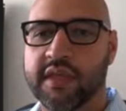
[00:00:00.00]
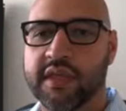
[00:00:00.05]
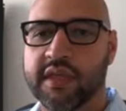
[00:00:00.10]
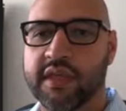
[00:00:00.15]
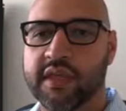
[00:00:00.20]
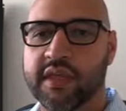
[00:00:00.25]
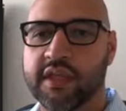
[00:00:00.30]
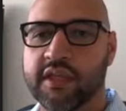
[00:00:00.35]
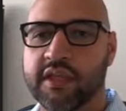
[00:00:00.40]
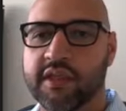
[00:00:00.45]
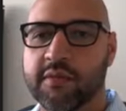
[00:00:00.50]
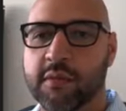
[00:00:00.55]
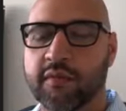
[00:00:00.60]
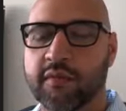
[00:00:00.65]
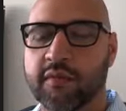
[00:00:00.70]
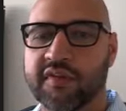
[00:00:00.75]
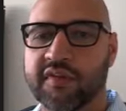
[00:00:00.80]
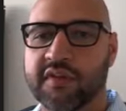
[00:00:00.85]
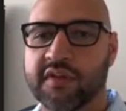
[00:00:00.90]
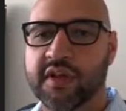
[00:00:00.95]
The
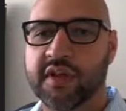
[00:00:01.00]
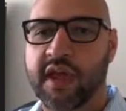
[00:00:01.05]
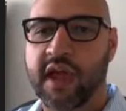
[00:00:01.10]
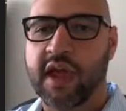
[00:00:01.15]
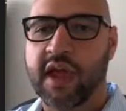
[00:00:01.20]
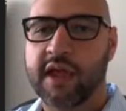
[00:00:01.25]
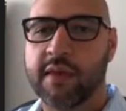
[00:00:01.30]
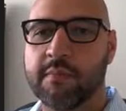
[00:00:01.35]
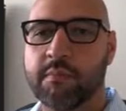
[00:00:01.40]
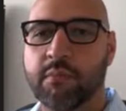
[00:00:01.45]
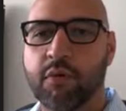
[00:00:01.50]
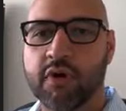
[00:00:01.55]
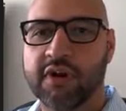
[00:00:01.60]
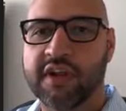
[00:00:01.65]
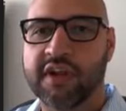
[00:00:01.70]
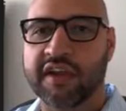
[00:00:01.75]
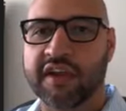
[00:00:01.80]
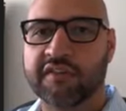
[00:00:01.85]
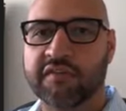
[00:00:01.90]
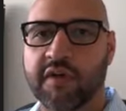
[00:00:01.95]
most
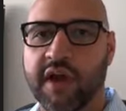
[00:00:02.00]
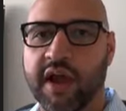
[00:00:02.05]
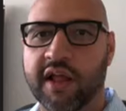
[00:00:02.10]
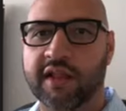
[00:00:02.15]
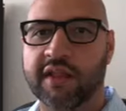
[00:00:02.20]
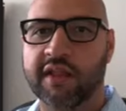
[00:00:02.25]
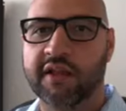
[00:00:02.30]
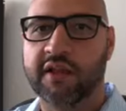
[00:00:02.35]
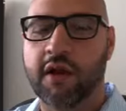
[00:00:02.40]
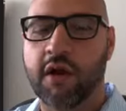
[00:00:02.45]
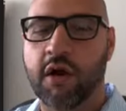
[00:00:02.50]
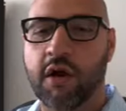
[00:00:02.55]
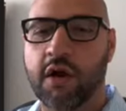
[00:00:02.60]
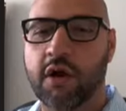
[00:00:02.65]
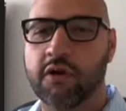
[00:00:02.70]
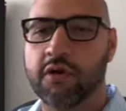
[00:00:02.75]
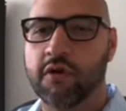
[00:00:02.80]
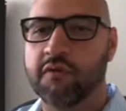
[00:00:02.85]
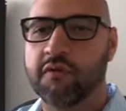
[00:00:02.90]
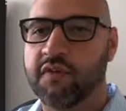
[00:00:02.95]
important tax filing
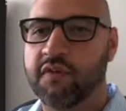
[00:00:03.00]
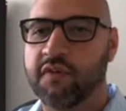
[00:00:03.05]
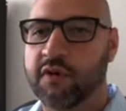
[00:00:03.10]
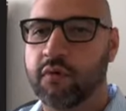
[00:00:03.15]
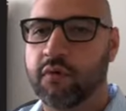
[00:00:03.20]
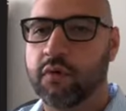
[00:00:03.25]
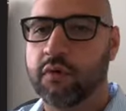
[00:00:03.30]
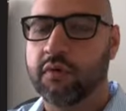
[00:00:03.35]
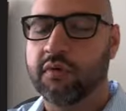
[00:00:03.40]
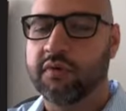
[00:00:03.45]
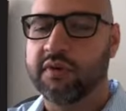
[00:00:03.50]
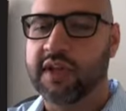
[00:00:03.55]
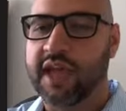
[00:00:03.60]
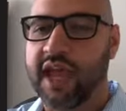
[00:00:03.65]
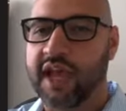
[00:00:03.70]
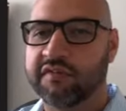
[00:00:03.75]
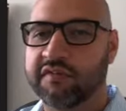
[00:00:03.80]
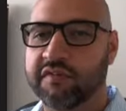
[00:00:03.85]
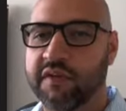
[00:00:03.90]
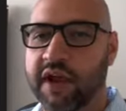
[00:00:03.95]
are your federal
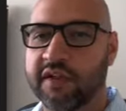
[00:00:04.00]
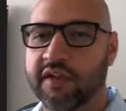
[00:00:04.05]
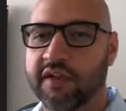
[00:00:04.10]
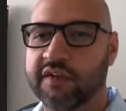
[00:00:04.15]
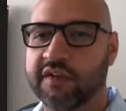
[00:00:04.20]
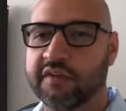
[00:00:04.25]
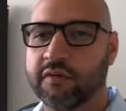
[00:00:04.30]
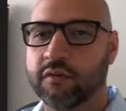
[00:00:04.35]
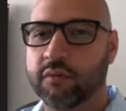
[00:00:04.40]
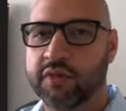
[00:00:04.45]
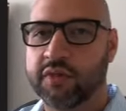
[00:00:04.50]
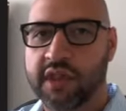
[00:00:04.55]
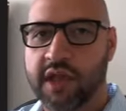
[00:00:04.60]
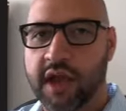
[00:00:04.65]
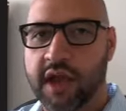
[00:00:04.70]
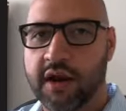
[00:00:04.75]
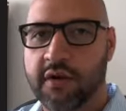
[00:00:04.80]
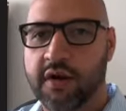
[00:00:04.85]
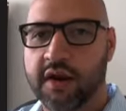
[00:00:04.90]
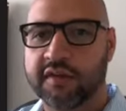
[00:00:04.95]
tax filings
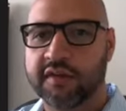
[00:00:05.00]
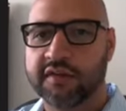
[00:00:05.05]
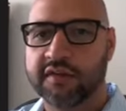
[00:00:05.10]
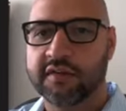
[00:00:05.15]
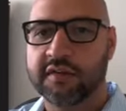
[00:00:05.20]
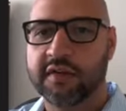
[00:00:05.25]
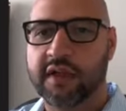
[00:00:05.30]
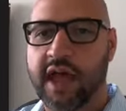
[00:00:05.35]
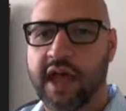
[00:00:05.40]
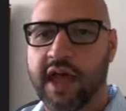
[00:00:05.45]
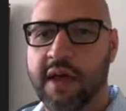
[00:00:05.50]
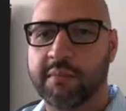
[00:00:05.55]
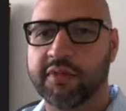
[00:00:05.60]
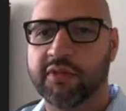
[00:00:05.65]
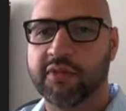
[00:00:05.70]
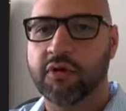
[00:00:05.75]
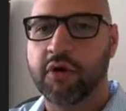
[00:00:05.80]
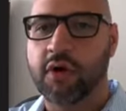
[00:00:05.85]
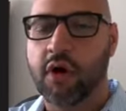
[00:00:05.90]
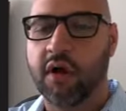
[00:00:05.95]
with the IRS,
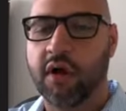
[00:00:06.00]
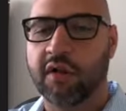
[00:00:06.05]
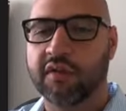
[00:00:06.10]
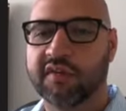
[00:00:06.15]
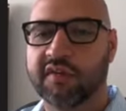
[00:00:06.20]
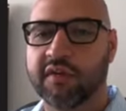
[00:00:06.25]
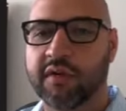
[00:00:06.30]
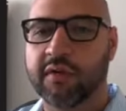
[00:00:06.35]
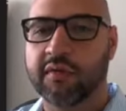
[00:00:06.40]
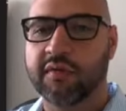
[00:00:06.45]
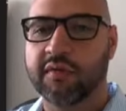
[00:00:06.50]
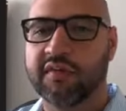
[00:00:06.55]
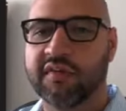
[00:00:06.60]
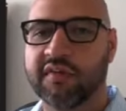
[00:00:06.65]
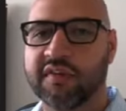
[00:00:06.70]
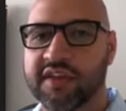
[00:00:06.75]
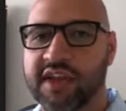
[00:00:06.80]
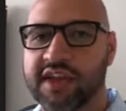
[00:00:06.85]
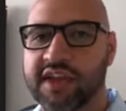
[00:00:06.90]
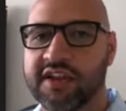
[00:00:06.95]
but there are
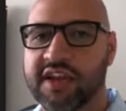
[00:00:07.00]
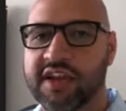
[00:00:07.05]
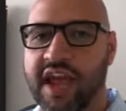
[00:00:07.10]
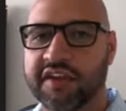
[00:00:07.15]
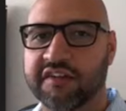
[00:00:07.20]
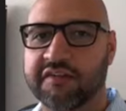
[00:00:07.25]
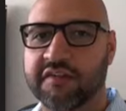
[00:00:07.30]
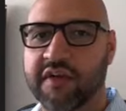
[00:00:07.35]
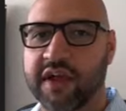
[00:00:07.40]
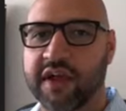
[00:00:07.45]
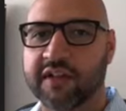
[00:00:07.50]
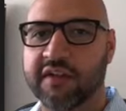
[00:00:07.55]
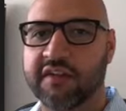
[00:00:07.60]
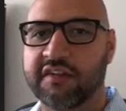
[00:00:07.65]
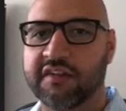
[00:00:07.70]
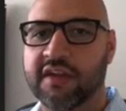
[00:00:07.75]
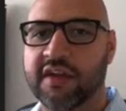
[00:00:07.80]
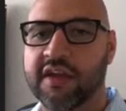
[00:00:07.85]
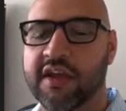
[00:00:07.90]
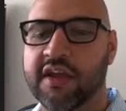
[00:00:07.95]
also state tax
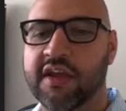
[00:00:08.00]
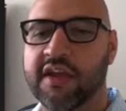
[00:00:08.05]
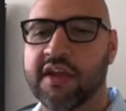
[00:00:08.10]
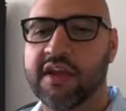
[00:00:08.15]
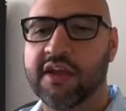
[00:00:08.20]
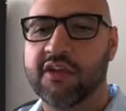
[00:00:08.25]
filings.